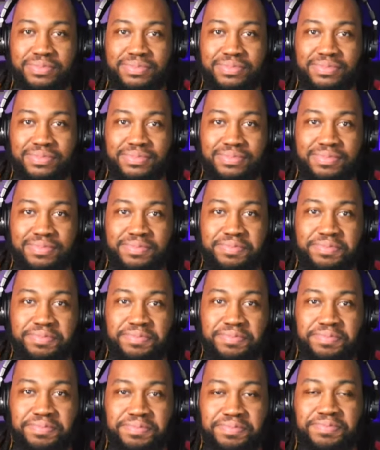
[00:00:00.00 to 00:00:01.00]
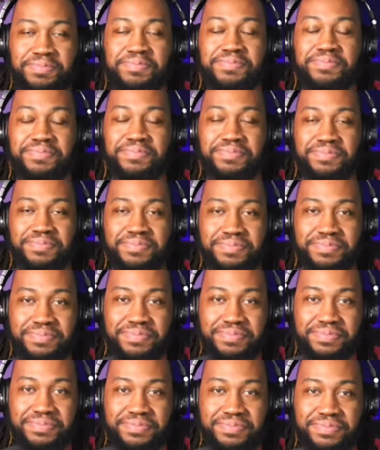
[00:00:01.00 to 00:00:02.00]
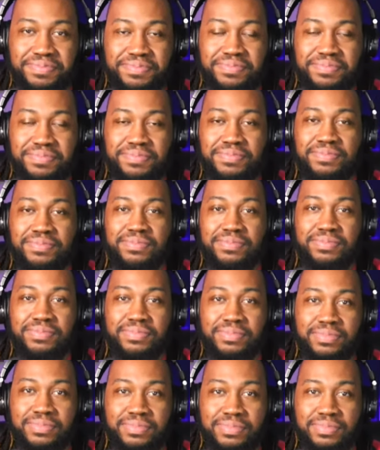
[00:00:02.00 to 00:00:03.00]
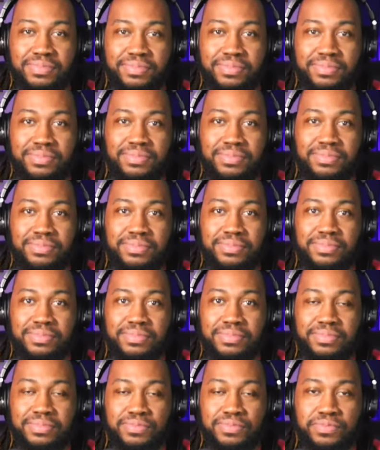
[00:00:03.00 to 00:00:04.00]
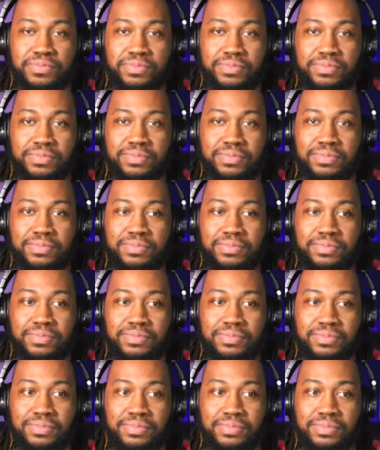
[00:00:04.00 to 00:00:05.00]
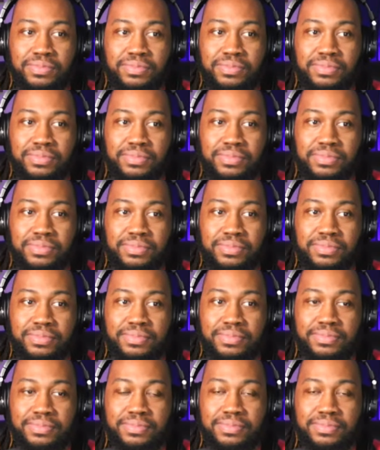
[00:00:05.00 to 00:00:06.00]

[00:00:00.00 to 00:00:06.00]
(not speaking)